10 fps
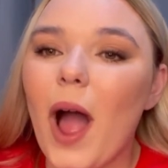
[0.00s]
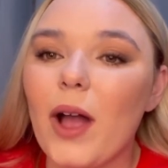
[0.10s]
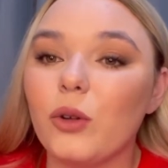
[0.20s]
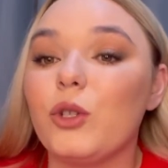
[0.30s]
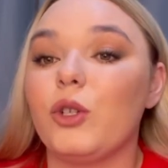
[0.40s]

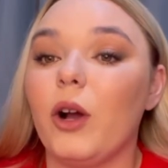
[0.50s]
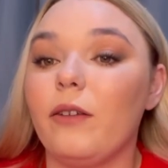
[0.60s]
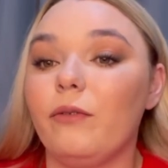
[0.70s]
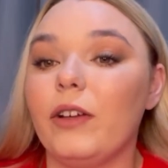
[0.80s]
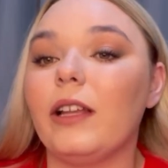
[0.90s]
good
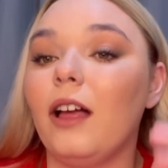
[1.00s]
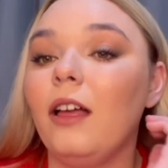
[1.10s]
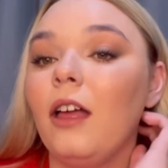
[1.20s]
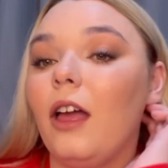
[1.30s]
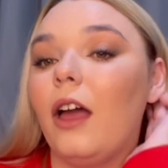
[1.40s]
stocking filler.
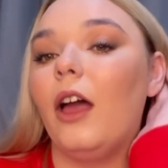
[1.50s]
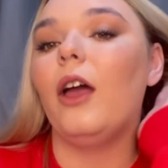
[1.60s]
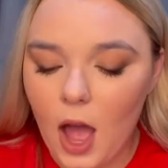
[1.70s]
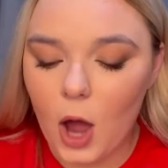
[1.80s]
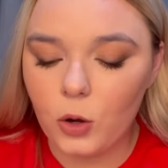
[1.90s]

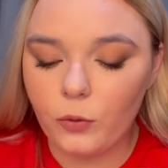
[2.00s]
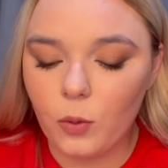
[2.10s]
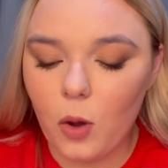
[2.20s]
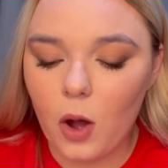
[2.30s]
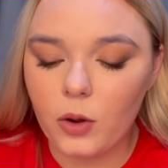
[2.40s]
Another
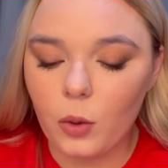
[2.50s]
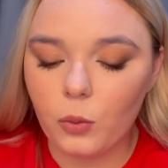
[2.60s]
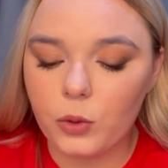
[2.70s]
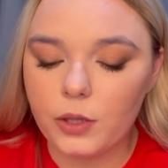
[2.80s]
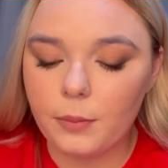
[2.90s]
one
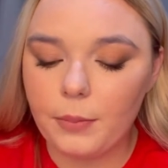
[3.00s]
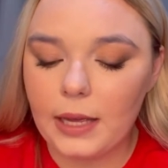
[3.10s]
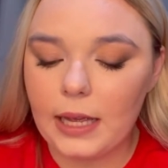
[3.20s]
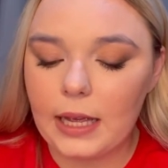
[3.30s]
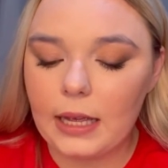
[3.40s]
would
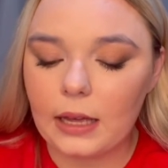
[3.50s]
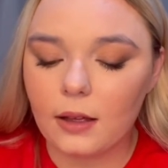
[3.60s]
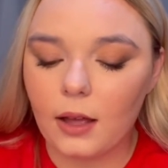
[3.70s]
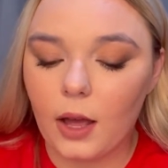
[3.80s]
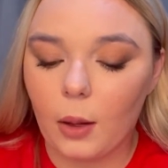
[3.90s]
be,
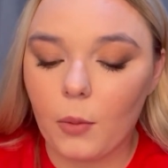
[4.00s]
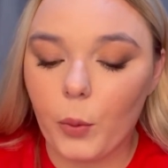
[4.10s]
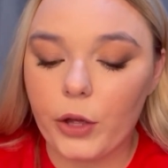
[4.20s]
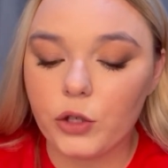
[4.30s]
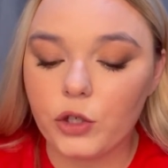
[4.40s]

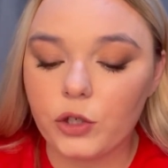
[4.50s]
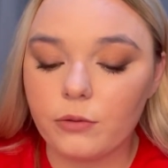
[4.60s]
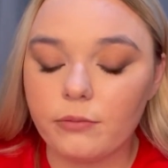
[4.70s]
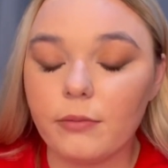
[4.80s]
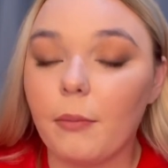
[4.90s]
which
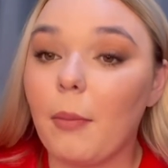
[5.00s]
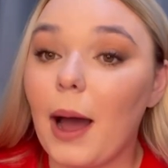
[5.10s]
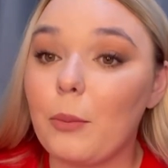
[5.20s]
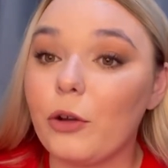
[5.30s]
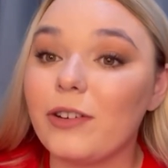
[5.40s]

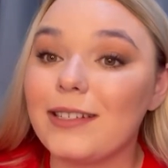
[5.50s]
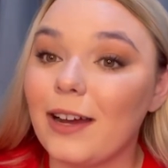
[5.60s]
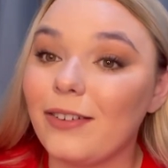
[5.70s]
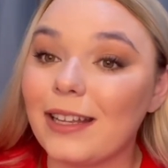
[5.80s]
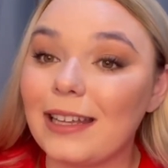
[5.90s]
my boyfriend
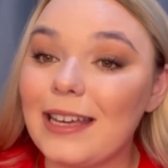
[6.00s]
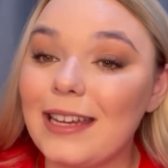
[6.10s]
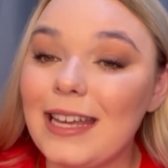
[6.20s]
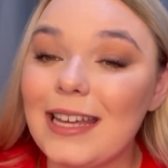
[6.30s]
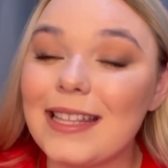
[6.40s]
definitely
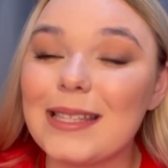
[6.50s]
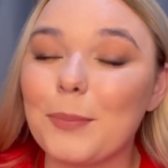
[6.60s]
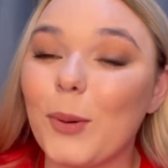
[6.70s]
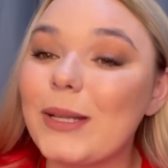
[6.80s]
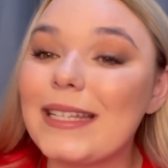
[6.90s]
needs
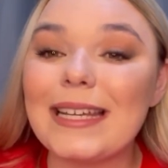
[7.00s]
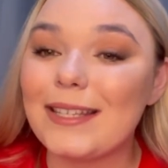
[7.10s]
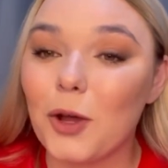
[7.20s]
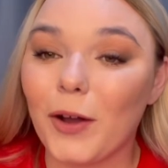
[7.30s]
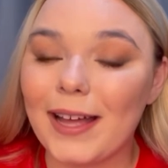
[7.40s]
but
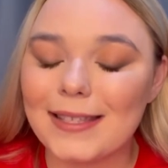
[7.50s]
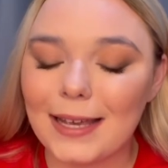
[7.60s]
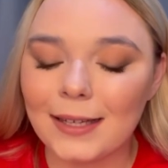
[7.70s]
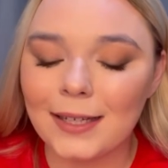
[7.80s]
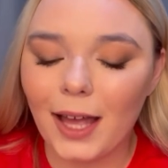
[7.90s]
he's not
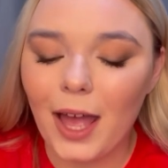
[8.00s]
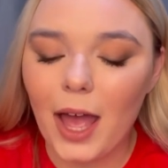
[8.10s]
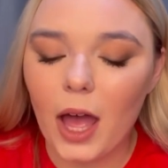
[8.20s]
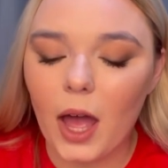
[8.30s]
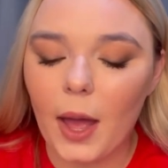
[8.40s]
getting,
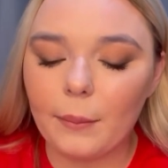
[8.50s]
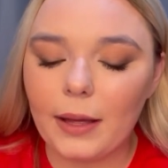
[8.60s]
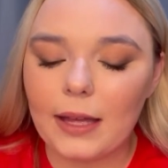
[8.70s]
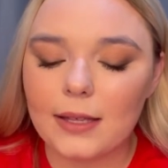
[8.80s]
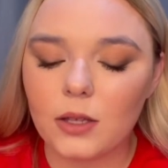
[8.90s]

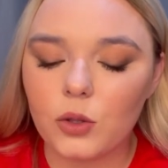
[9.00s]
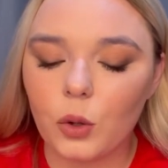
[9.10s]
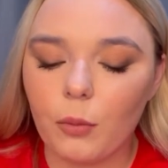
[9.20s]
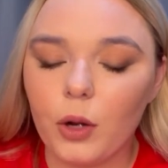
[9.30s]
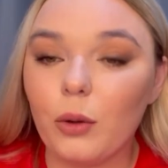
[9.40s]
is
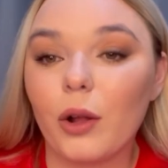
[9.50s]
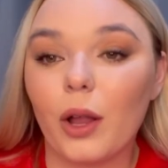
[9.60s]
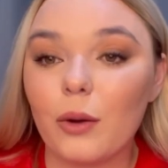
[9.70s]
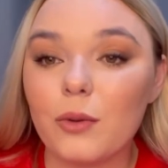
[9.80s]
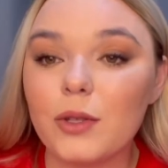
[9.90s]
some new
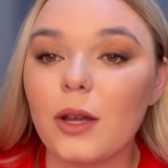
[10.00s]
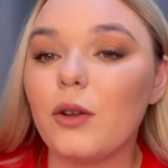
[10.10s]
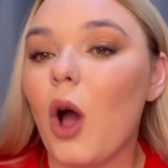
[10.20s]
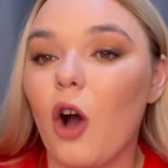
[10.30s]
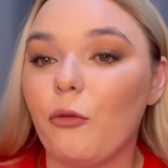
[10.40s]
clothes.
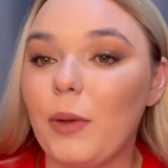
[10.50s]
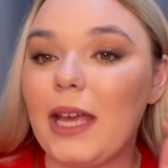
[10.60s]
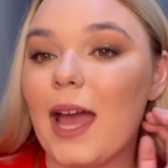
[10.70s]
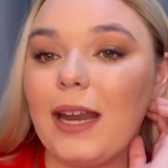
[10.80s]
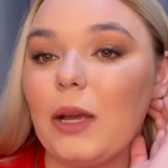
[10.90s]
Not off
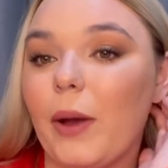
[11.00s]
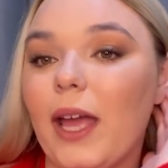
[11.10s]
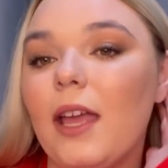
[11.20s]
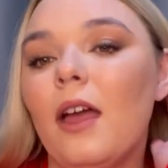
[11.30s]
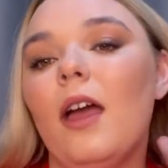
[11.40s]
me
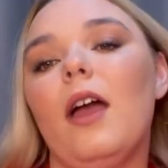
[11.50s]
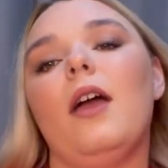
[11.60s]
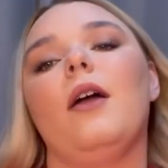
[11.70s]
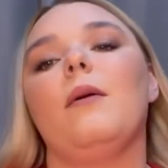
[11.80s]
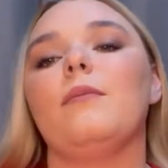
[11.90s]
anyway.
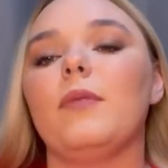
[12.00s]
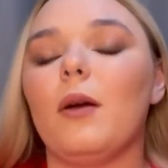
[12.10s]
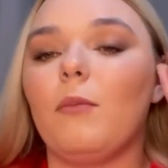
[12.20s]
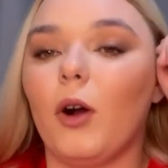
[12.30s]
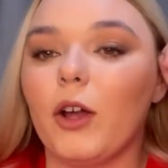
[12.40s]
I'm
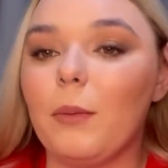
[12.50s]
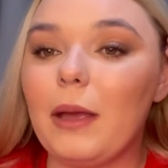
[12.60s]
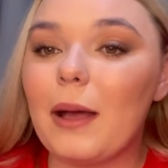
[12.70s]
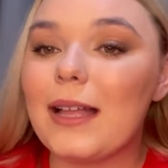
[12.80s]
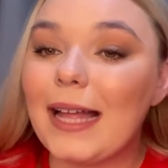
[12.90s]
not gonna
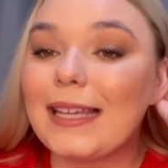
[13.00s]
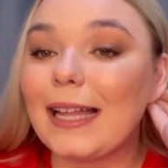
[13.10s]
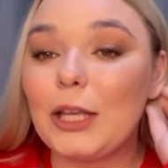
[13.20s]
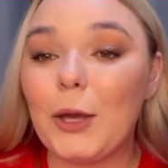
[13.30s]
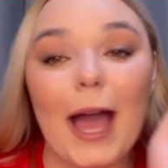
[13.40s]
be
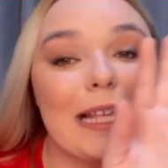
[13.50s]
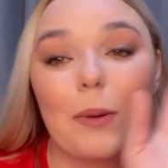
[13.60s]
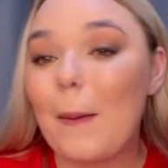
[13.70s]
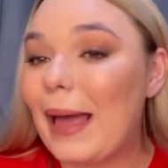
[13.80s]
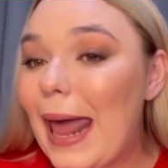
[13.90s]
telling you guys
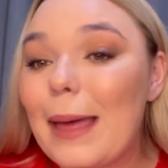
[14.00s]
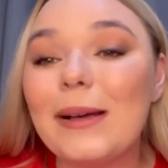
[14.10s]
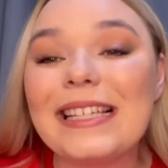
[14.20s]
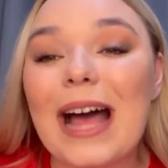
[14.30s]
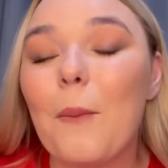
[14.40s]
what I'm getting him,
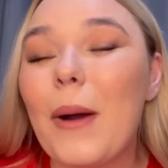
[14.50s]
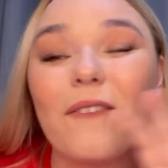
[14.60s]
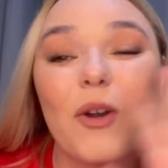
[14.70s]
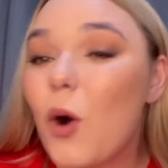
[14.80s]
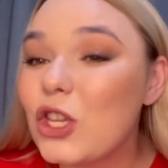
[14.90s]
because that, well, if
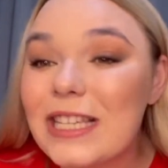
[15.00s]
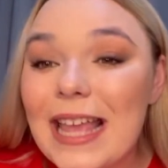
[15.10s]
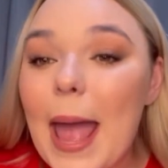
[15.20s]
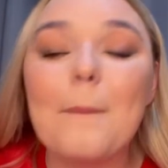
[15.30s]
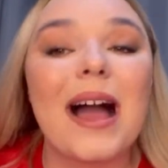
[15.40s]
we watch
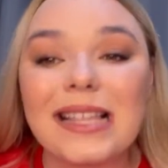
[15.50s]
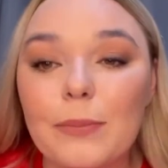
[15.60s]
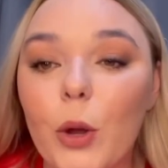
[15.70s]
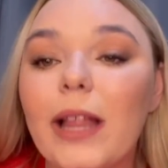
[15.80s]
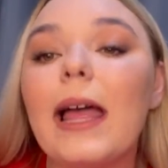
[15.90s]
it, might
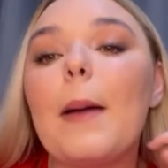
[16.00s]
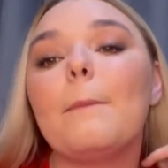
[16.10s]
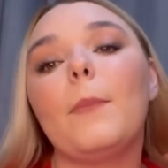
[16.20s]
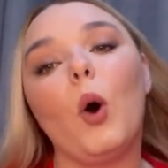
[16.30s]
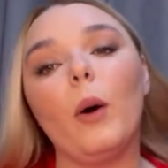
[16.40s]
spoil it.
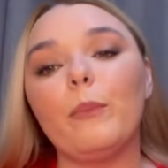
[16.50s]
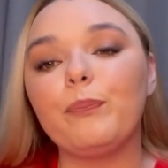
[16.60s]
But